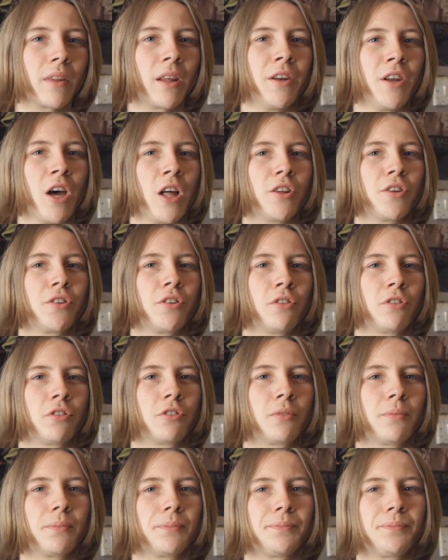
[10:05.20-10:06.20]

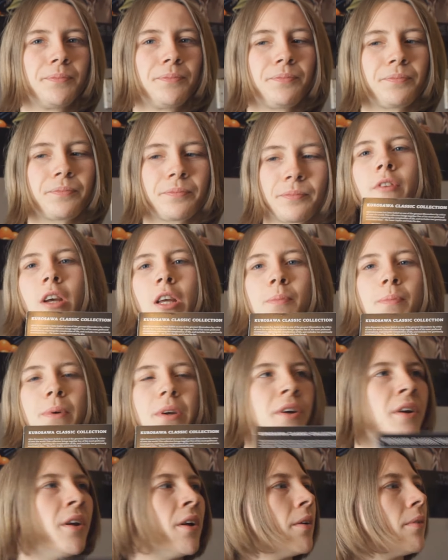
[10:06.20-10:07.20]
analysis.
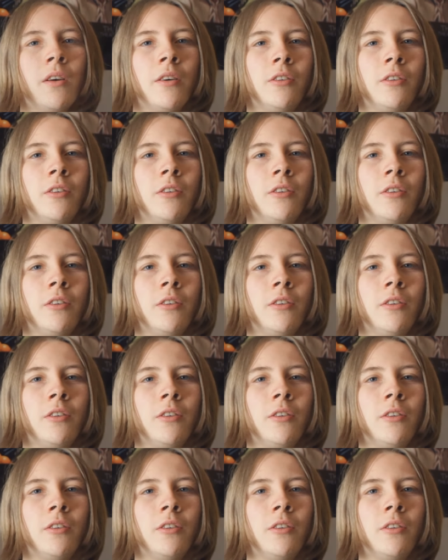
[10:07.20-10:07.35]
Redbeard.